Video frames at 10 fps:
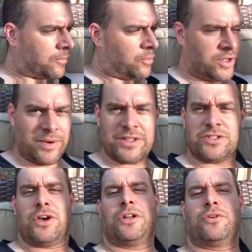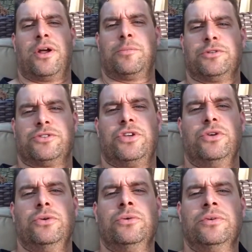We went and saw Incredibles
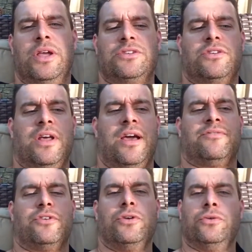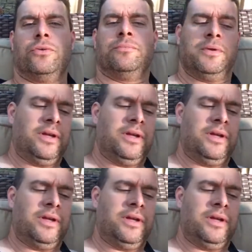2 yesterday afternoon.